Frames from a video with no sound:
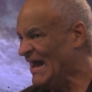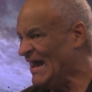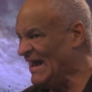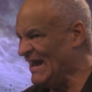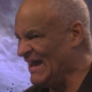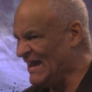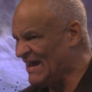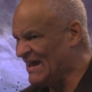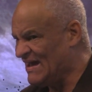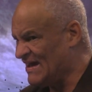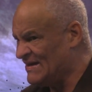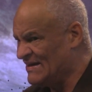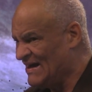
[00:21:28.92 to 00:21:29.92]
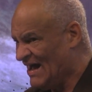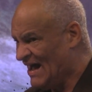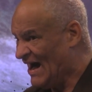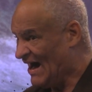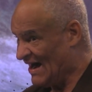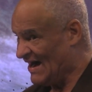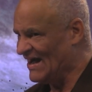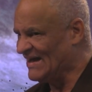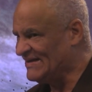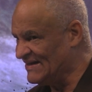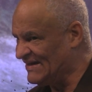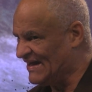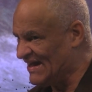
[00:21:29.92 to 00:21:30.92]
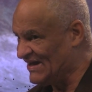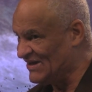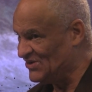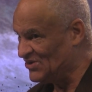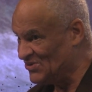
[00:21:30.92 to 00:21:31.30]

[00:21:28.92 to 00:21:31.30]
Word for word: and I can get you